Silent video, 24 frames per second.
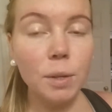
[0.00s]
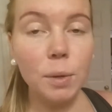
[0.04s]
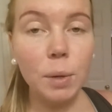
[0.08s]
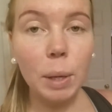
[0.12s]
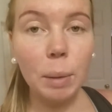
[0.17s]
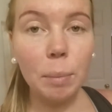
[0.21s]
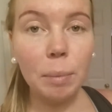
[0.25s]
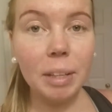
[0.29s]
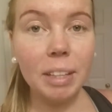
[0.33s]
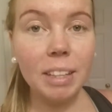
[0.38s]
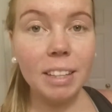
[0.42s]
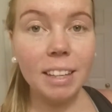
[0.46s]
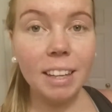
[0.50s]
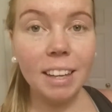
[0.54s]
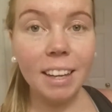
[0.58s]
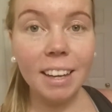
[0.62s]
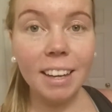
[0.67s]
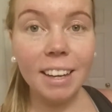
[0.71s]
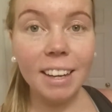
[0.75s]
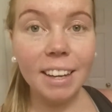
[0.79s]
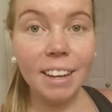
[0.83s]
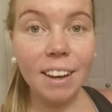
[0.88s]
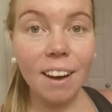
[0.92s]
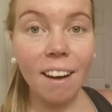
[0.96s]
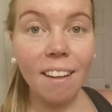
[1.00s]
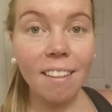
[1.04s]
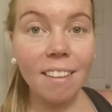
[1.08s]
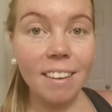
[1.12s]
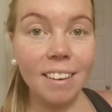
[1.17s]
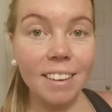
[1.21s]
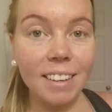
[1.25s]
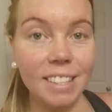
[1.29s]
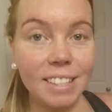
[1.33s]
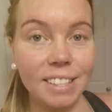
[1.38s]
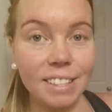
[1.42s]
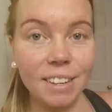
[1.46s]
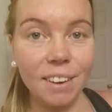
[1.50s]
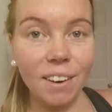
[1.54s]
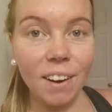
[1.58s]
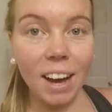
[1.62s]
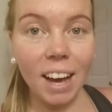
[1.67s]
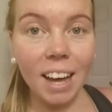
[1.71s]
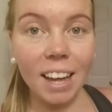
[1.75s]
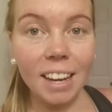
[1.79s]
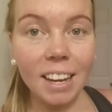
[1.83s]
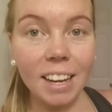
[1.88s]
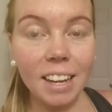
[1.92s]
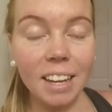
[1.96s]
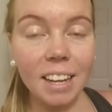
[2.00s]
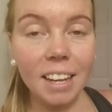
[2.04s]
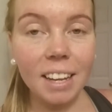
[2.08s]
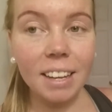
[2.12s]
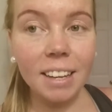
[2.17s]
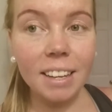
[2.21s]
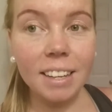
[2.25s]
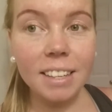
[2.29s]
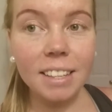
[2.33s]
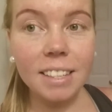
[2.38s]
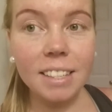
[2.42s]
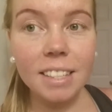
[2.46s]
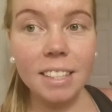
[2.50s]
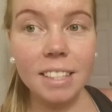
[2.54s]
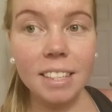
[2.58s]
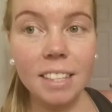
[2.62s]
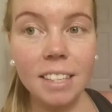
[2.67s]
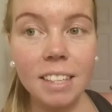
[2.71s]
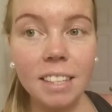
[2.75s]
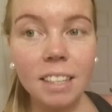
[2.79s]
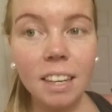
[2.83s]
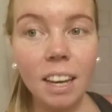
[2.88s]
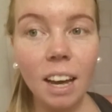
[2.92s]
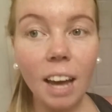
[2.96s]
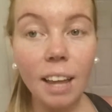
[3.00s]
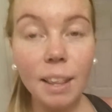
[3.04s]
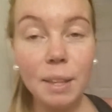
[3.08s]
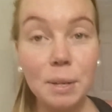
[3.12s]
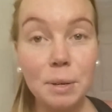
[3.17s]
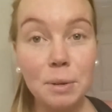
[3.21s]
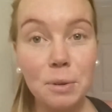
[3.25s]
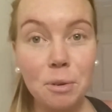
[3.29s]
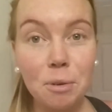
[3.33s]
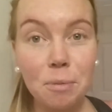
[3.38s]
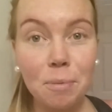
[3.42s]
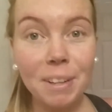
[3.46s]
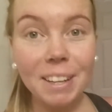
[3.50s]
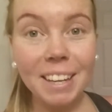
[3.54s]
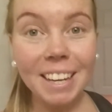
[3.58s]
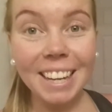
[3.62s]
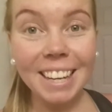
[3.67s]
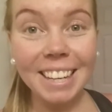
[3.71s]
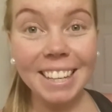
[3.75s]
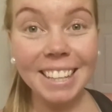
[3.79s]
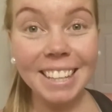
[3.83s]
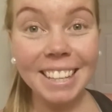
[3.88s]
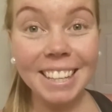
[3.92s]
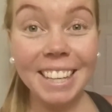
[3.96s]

I mean the color is gone and I look normal again.